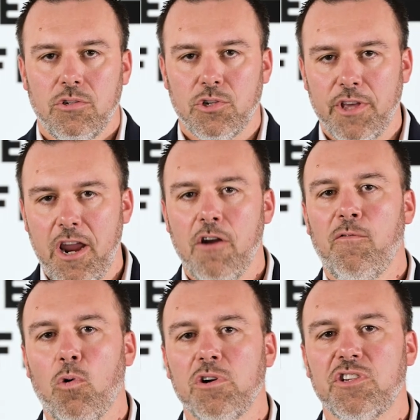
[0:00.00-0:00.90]
So the Air
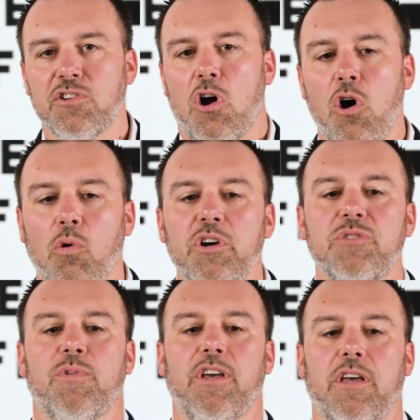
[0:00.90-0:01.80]
Force has
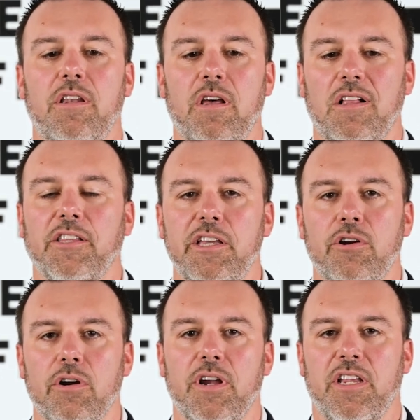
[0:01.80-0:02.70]
always been a
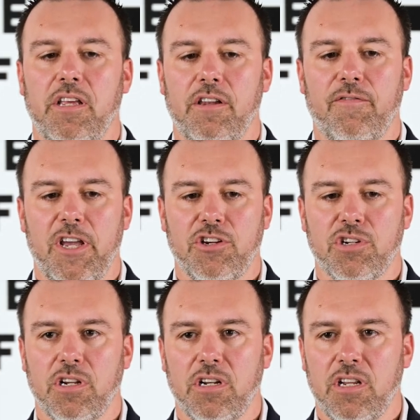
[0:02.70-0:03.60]
leader in
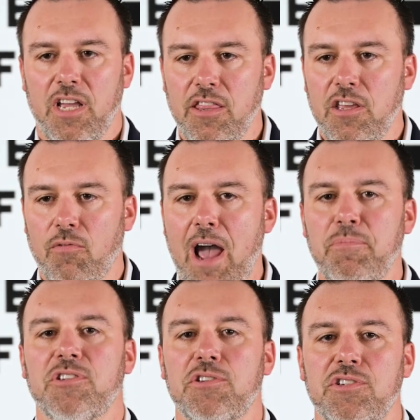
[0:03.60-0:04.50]
innovation, and the
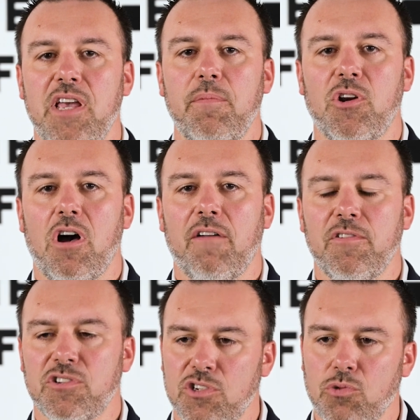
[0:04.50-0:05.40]
Rapid Sustainment
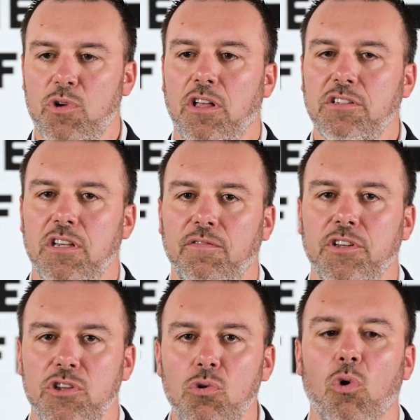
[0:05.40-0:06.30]
Office is a
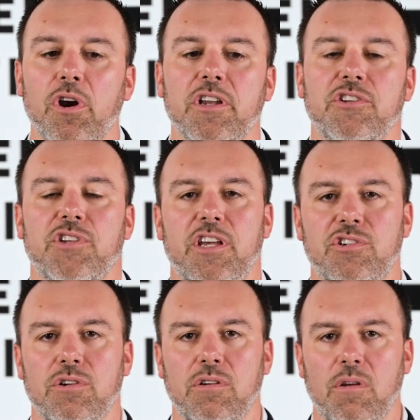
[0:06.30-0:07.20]
relatively new
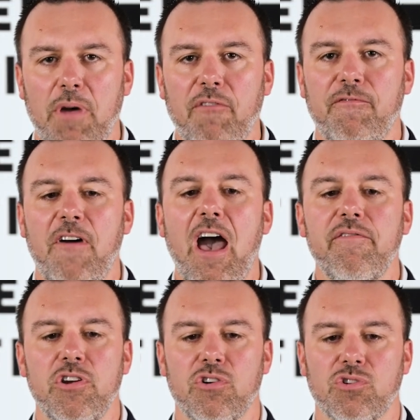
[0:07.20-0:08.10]
organization, about
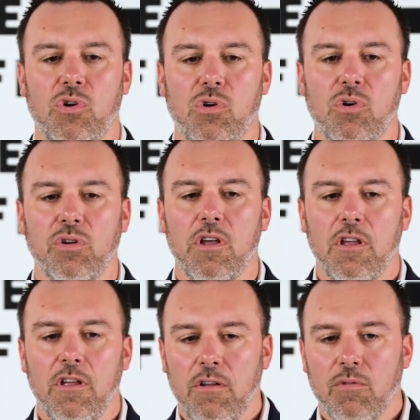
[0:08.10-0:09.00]
5 years old,
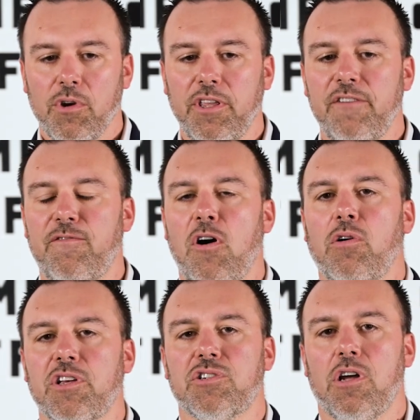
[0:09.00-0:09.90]
really
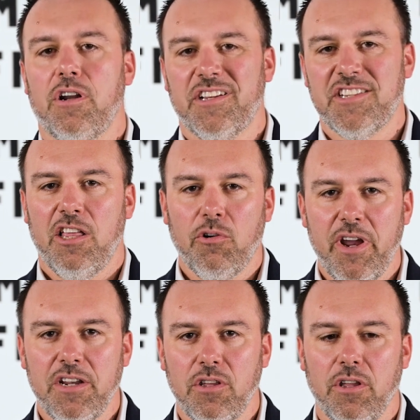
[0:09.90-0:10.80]
focused on
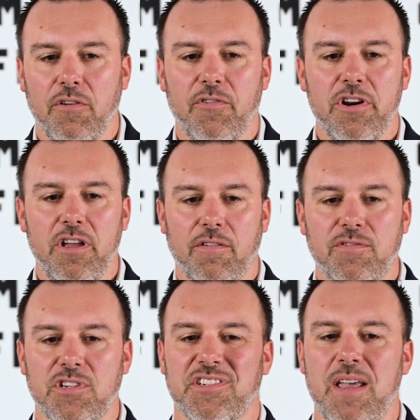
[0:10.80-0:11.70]
accelerating delivery of
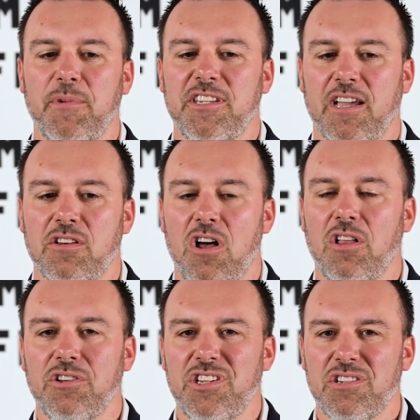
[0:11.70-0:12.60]
sustainment
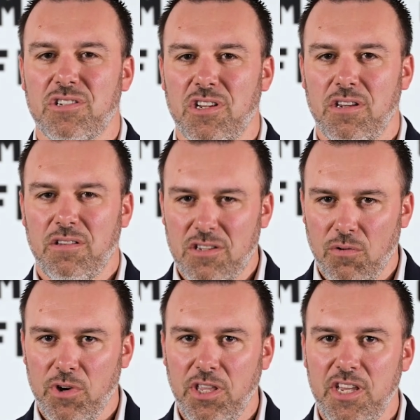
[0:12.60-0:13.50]
technologies to
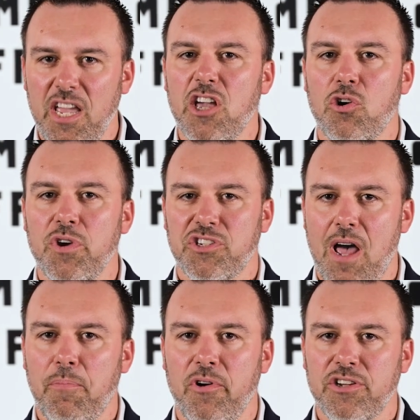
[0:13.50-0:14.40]
really increase
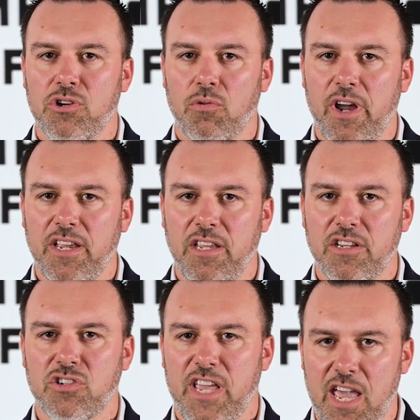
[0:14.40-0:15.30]
operational
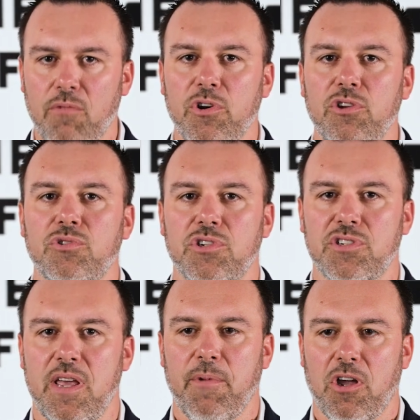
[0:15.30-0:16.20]
readiness and reduce
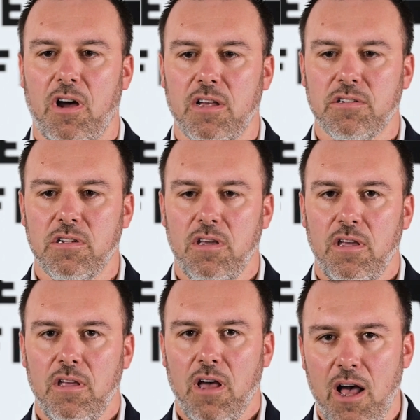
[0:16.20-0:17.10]
sustainment costs.
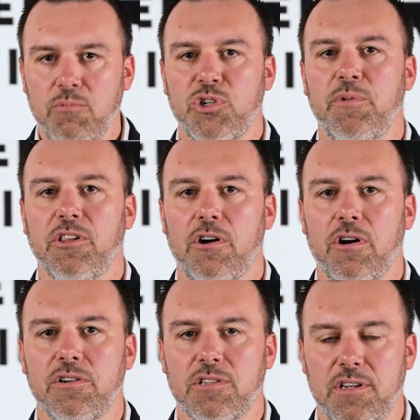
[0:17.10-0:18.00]
I'm Jimmy
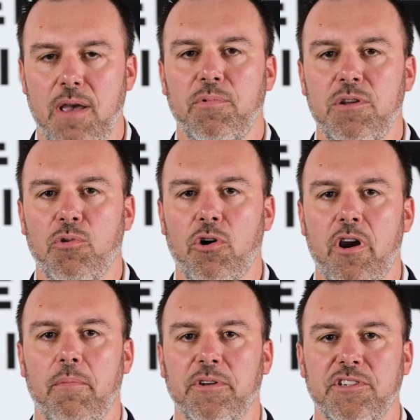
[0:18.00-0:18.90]
Lawrence, the Deputy
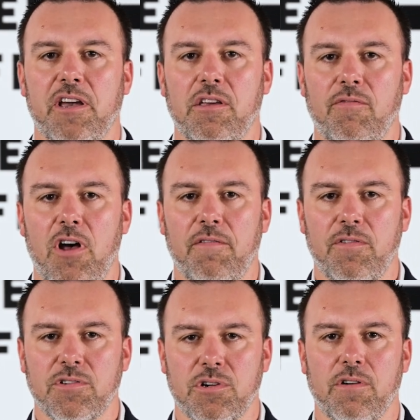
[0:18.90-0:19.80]
Program Executive
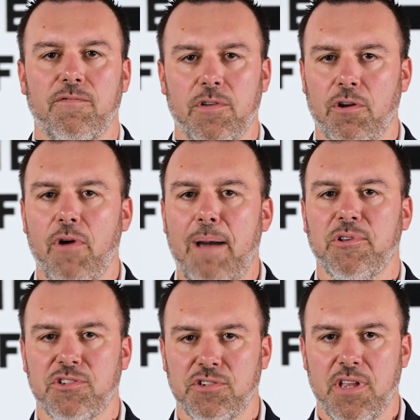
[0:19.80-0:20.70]
Officer for the
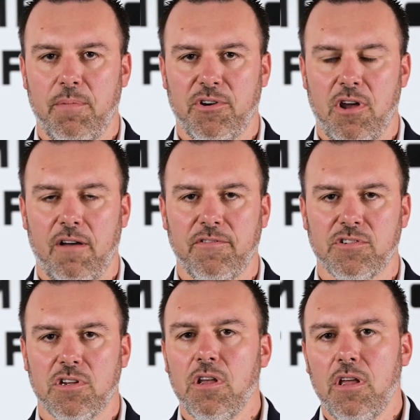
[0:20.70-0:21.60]
Rapid Sustainment
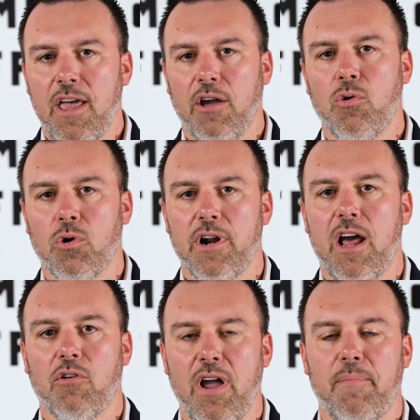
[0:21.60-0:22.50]
Office, headquartered
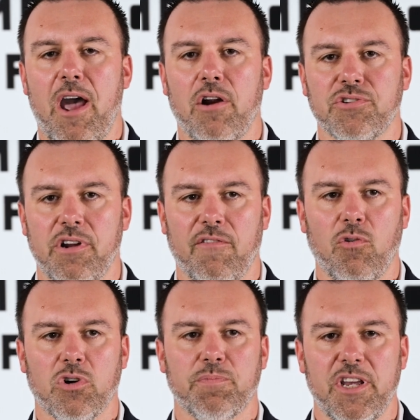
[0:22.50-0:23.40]
out of Wright-Patterson Air
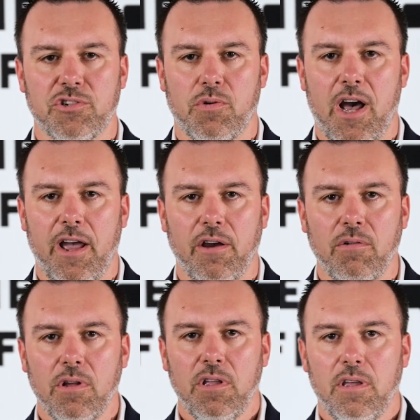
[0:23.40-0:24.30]
Force Base,
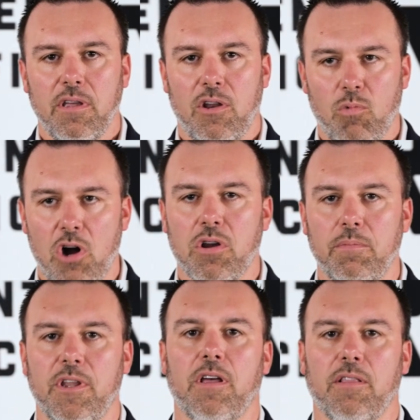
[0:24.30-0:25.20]
Ohio. And
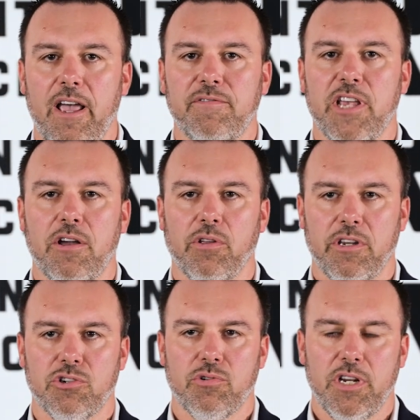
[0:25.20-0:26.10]
welcome to Lifecycle
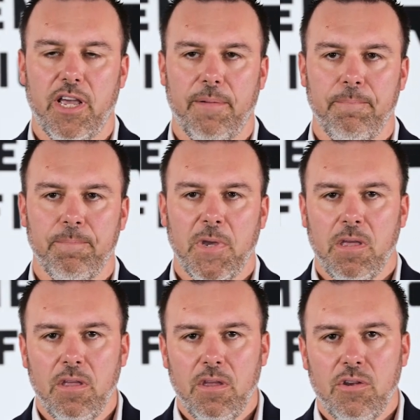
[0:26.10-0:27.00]
Industry Day.
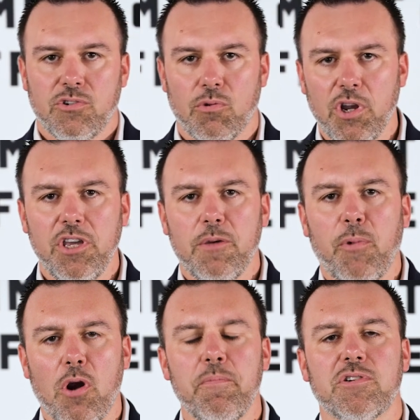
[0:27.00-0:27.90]
So really the
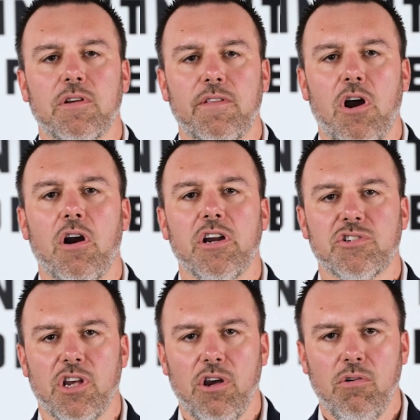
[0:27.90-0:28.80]
purpose of the
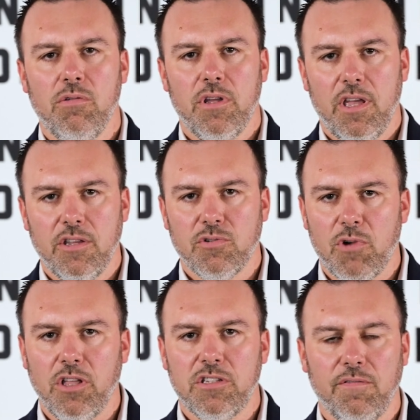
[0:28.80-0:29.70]
RSO as a
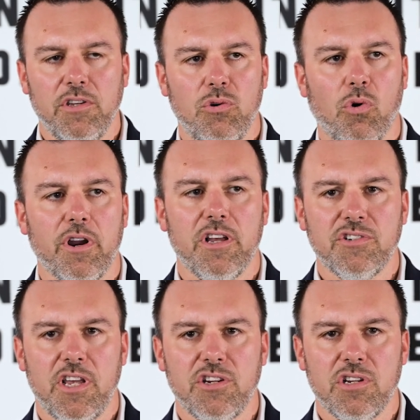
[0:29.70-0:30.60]
relatively new
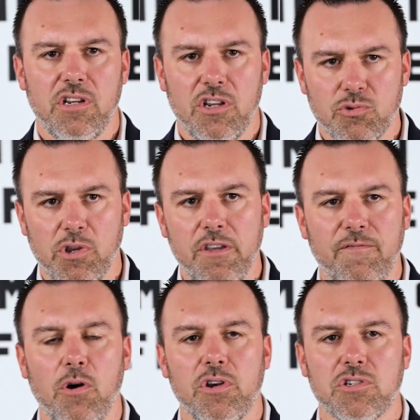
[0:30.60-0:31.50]
organization is really
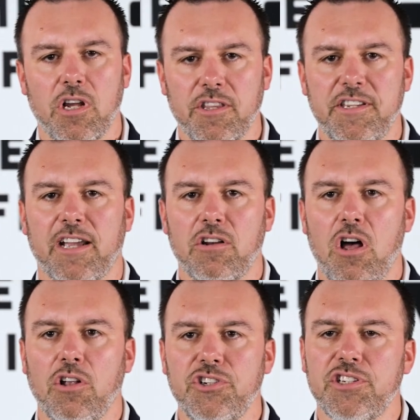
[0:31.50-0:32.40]
focused on the
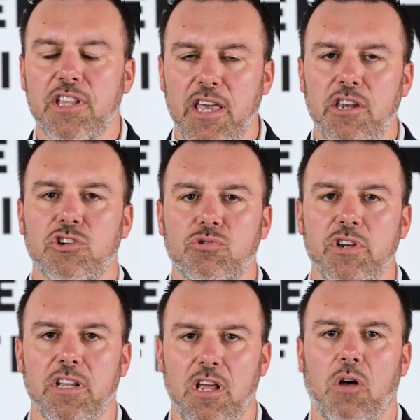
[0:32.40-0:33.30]
technologies that
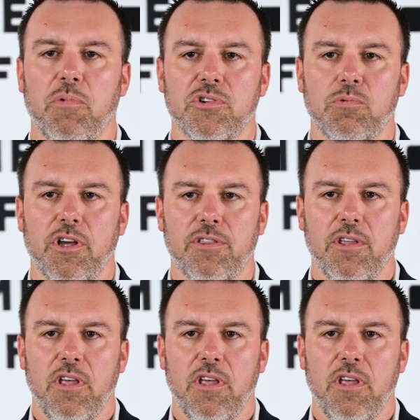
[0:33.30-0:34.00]
industry can help us with.